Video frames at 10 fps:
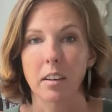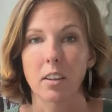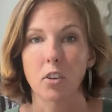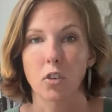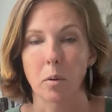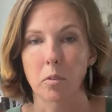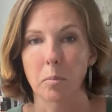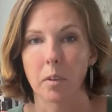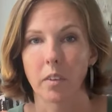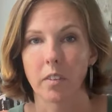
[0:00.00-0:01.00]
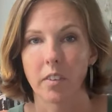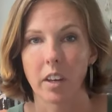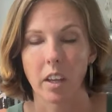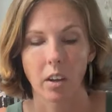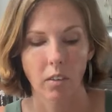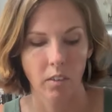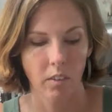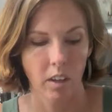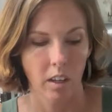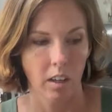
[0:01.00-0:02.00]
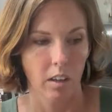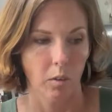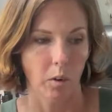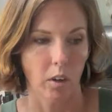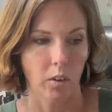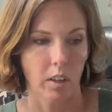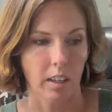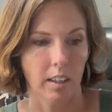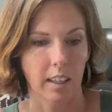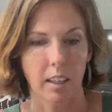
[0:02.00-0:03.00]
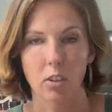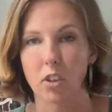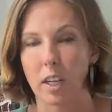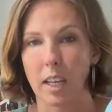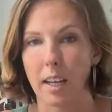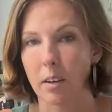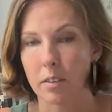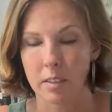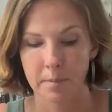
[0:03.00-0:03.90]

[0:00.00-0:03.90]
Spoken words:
the description below the video where you can click and check it out.